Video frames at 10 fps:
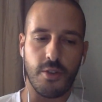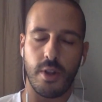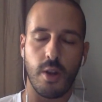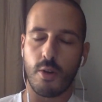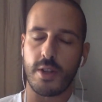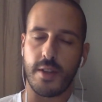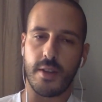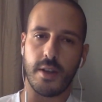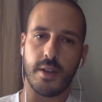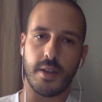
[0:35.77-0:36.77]
Look that
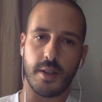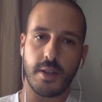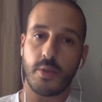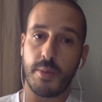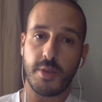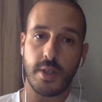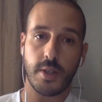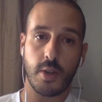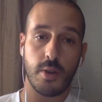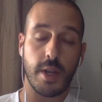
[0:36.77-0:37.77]
the description is
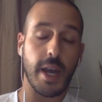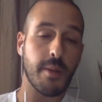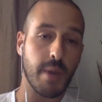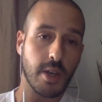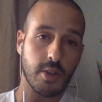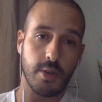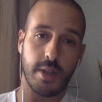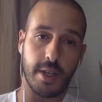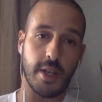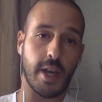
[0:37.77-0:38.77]
good, and make sure
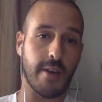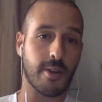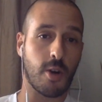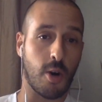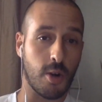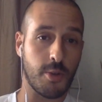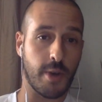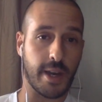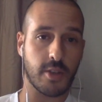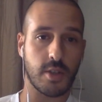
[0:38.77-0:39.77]
that you have a call to
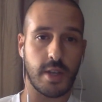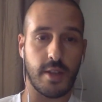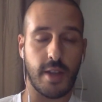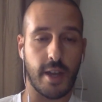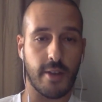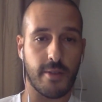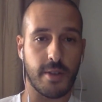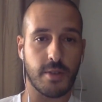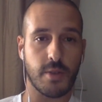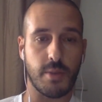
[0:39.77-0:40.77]
action at the end of the
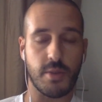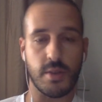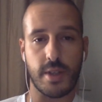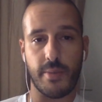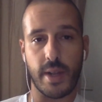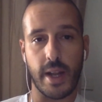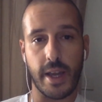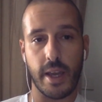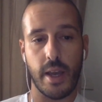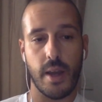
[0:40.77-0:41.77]
description, something
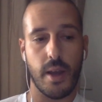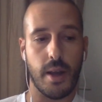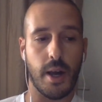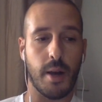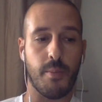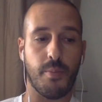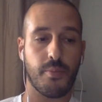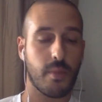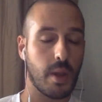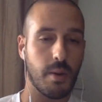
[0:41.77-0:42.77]
like
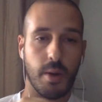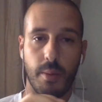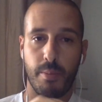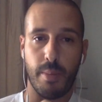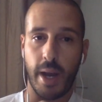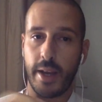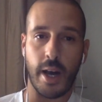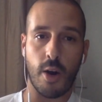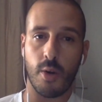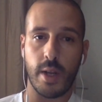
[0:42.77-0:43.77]
buy
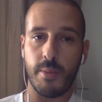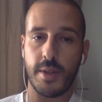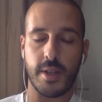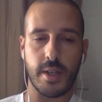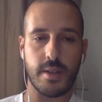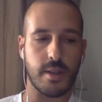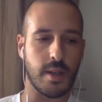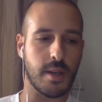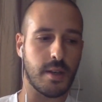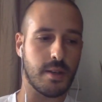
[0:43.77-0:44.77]
now, limited
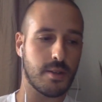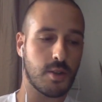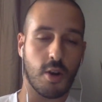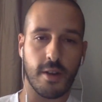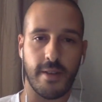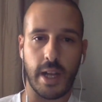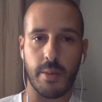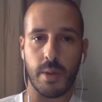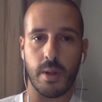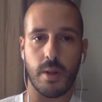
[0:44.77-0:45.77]
stock
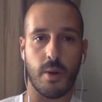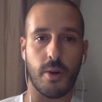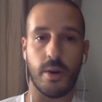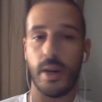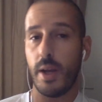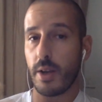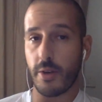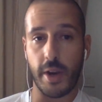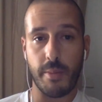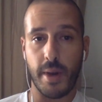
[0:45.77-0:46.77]
available, or
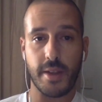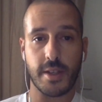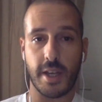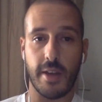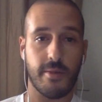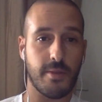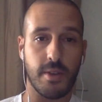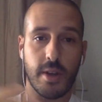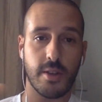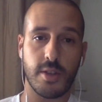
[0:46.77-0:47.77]
great mother's gift,
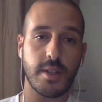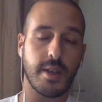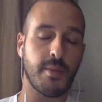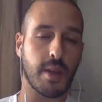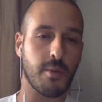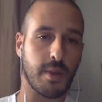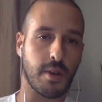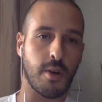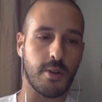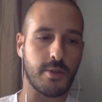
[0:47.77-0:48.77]
just something with a
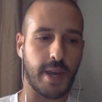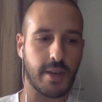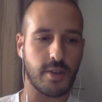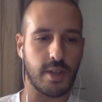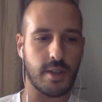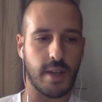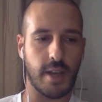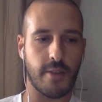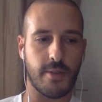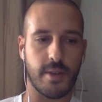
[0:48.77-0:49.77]
call to action at the
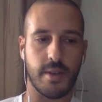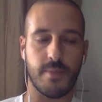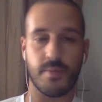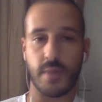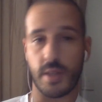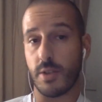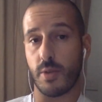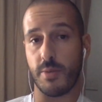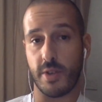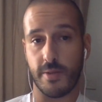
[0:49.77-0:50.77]
end of the
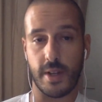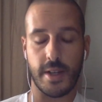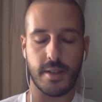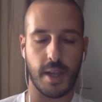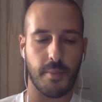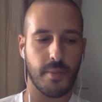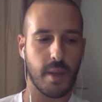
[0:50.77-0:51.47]
description of the listing.